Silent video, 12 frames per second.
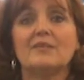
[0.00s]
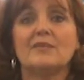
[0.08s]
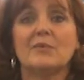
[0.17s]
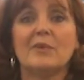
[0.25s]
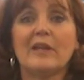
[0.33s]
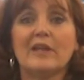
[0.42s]

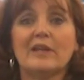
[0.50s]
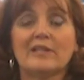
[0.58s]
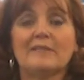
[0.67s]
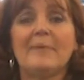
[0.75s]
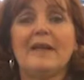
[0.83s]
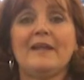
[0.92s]
So we are
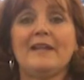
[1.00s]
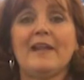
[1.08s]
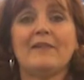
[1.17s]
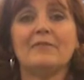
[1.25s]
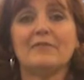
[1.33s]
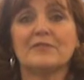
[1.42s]
expanding
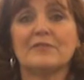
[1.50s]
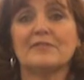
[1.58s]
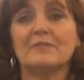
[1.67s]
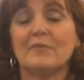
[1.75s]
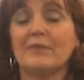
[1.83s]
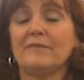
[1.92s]

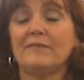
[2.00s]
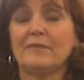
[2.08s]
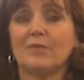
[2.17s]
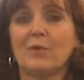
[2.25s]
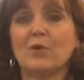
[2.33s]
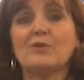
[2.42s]
efforts. We've
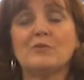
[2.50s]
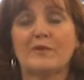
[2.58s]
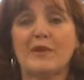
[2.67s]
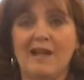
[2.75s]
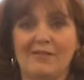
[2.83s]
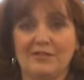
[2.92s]
worked
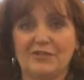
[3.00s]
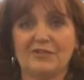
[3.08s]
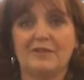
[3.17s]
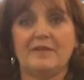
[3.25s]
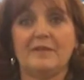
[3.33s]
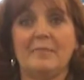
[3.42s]
with
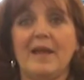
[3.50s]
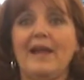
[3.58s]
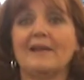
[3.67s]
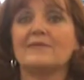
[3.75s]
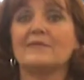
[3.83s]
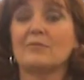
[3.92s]
colleges in the
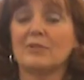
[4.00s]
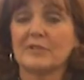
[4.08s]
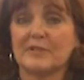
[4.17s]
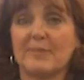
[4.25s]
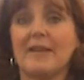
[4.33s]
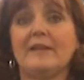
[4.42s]
past. We're
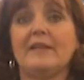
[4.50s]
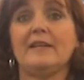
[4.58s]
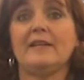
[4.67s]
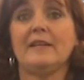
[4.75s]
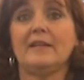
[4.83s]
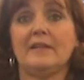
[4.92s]

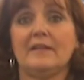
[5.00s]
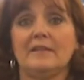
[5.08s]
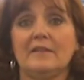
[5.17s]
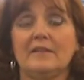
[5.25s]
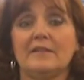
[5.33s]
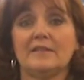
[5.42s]
expanding
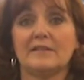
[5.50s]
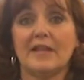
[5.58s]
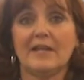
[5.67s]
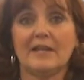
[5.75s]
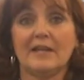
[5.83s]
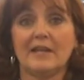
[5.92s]
and
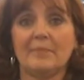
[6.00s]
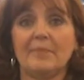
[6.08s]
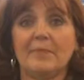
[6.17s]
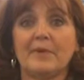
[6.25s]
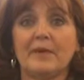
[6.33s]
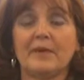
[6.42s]
signing up
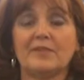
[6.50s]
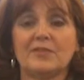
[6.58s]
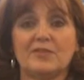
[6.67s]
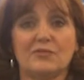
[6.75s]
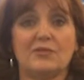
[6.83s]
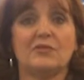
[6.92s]
uh,
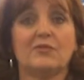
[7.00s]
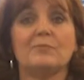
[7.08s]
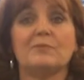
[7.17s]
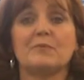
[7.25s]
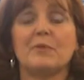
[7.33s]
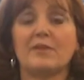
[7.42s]
student
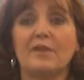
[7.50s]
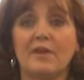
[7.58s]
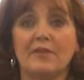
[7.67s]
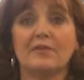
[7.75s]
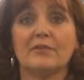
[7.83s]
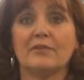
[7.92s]
groups with
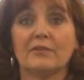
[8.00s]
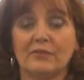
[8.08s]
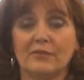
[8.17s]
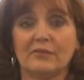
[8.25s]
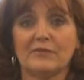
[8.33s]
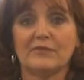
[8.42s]
other
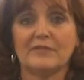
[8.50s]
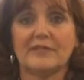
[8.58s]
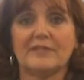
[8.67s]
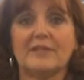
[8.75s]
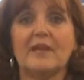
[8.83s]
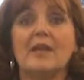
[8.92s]

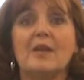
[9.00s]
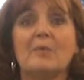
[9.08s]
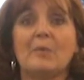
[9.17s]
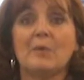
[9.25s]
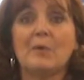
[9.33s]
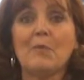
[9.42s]
universities.
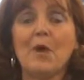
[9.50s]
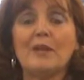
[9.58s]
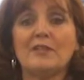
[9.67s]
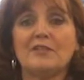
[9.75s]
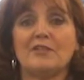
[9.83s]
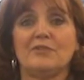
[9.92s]
But we
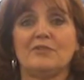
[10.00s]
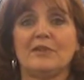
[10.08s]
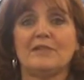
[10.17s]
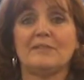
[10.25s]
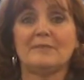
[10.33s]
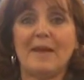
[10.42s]
wanted to
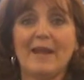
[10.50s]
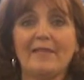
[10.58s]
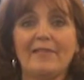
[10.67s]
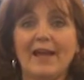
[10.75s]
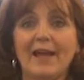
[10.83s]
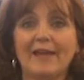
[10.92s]

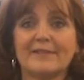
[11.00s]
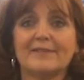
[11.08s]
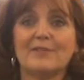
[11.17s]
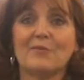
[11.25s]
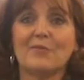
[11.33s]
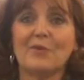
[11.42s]
expand that,
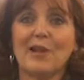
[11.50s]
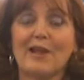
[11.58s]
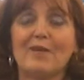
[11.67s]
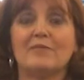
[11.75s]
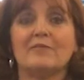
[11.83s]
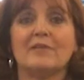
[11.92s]
so we're
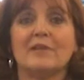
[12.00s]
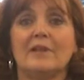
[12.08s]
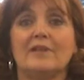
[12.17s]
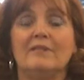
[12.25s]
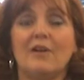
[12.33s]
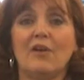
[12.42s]
now
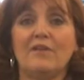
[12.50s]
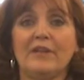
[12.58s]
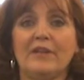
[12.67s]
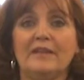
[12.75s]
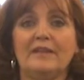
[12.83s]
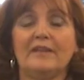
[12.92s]

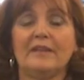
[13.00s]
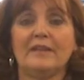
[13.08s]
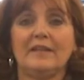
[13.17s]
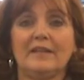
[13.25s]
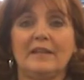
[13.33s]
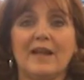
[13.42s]
involving
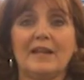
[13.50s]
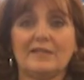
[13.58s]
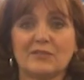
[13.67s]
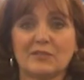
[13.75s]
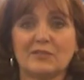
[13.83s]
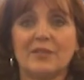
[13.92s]
the high
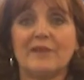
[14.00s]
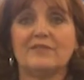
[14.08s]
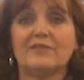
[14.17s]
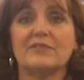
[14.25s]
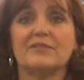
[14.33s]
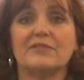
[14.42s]
school
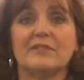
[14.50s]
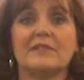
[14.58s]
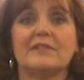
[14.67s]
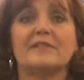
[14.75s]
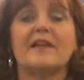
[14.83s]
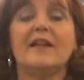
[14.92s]
level
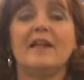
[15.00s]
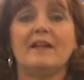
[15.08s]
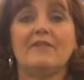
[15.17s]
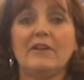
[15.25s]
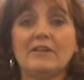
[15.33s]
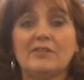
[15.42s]
students. And
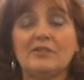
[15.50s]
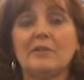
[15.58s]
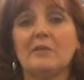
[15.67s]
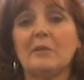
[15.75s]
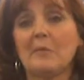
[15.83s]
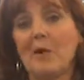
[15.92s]

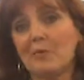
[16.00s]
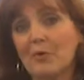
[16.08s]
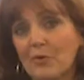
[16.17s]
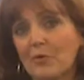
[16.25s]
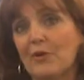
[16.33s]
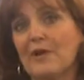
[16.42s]
eventually we want
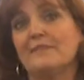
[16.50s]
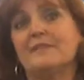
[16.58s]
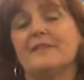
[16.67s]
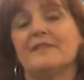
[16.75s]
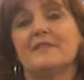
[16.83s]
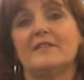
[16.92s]
programs
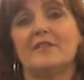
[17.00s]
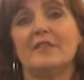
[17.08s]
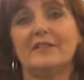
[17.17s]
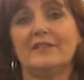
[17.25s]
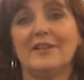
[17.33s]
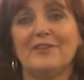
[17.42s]
that start
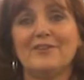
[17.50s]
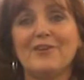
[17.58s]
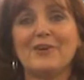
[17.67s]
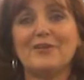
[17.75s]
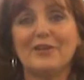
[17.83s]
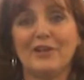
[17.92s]
in
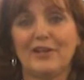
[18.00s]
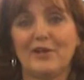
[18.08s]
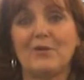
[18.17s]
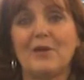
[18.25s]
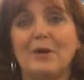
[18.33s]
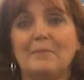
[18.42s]
kindergarten and
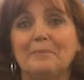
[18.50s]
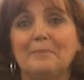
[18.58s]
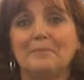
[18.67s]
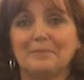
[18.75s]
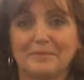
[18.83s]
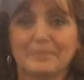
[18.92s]
go
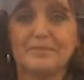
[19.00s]
up.